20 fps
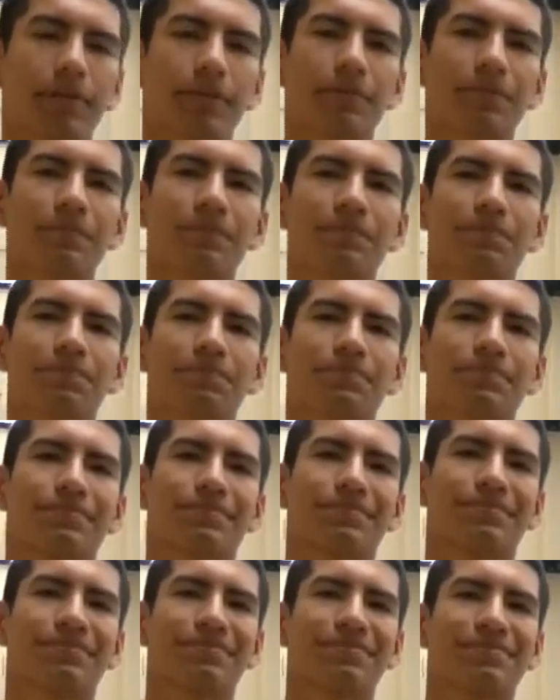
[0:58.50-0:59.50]

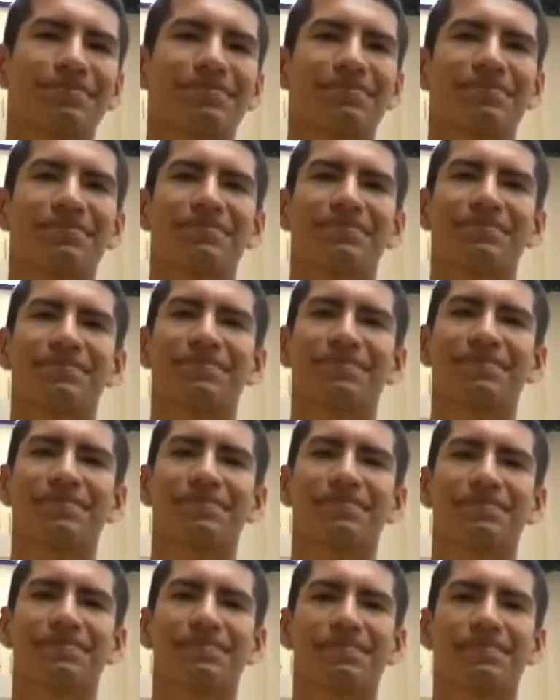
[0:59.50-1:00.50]

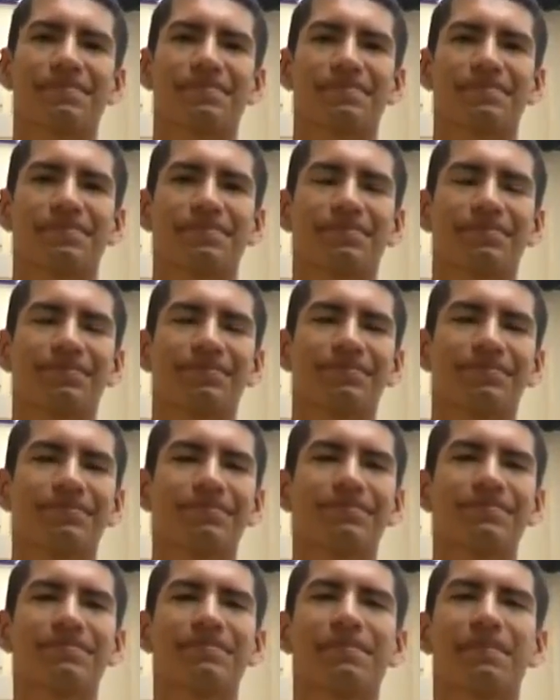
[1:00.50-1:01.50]

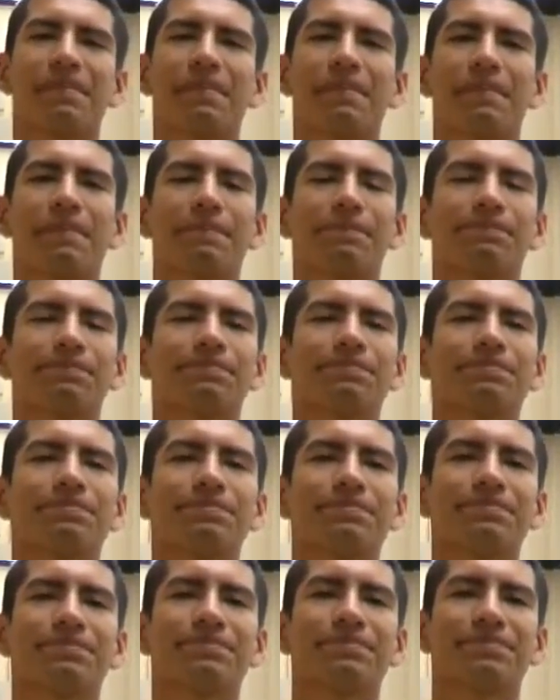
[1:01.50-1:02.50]

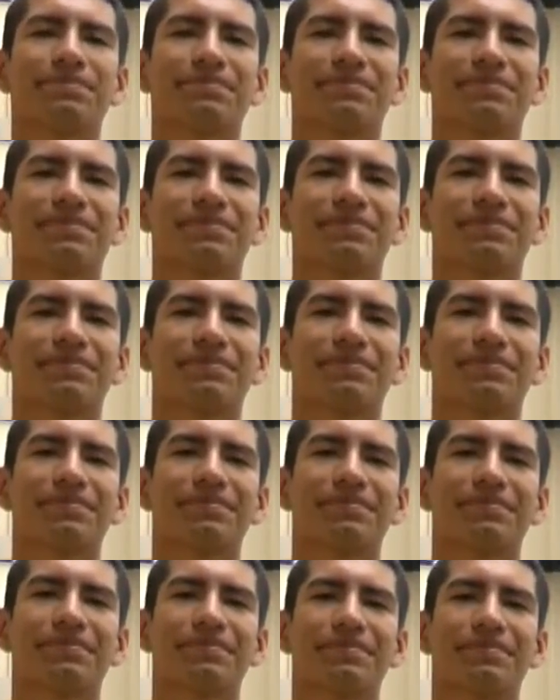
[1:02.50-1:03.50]

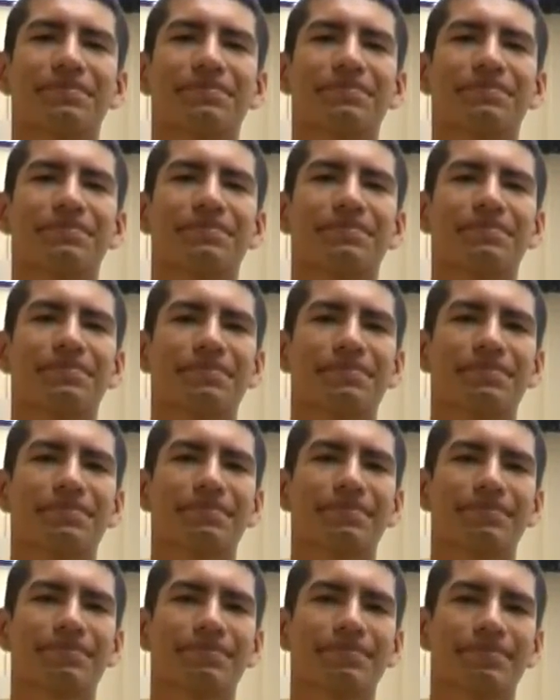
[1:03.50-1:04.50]

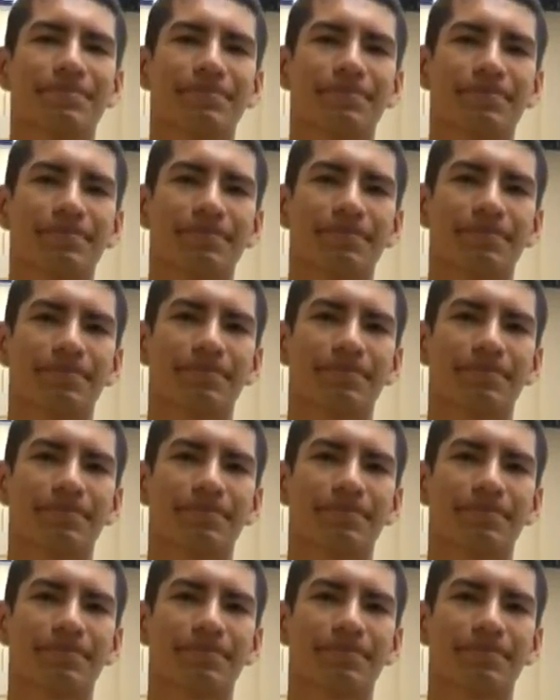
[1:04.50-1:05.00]
(silent)